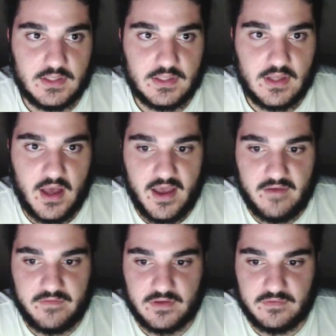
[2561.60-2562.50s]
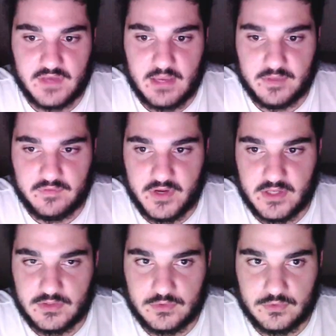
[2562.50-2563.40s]
I have a family
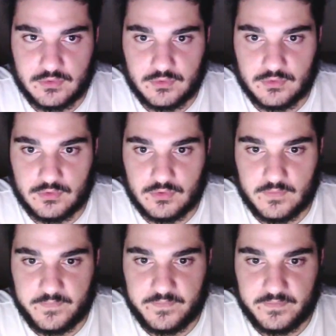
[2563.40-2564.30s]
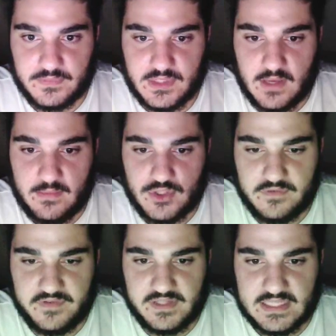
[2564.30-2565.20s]
friend who... I'm not sure
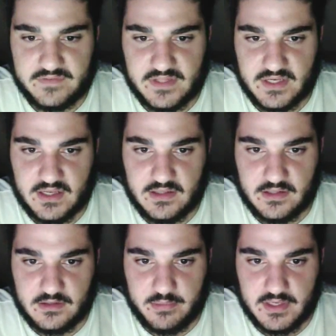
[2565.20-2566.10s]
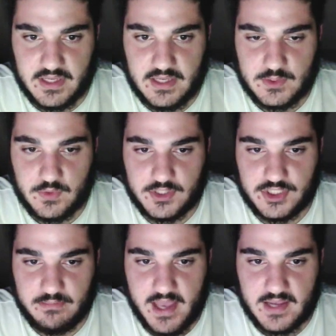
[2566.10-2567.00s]
if he lived in England, but he was
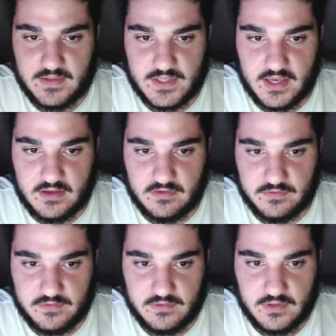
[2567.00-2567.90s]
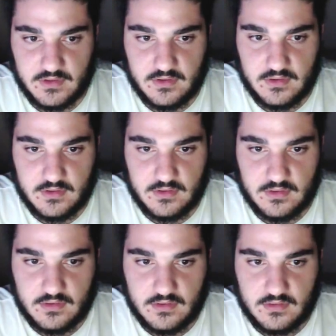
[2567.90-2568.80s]
watching back in the day of
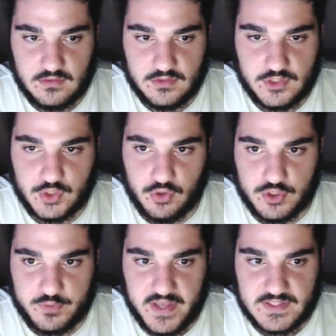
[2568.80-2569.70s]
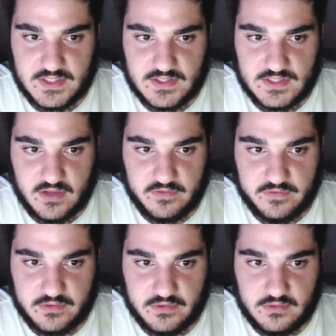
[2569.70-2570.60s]
George Best and
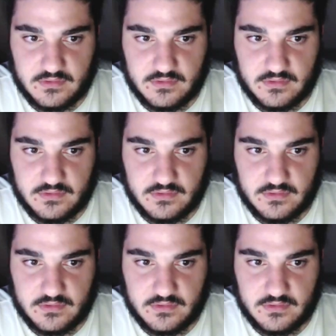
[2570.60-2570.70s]
stuff, and